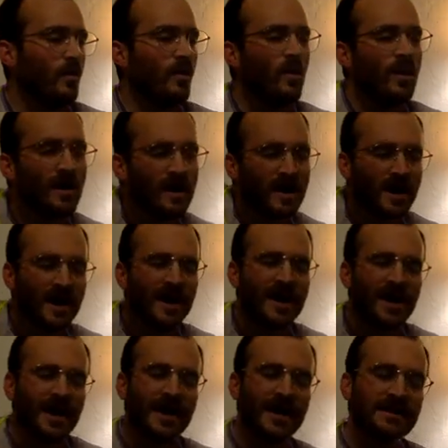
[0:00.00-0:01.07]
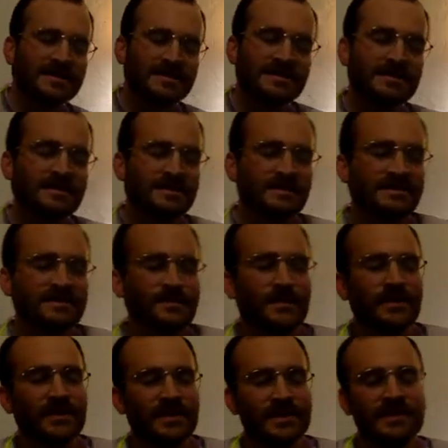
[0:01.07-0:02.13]
Once in the
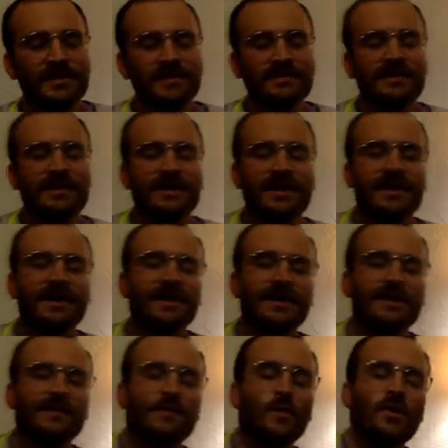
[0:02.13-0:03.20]
springtime,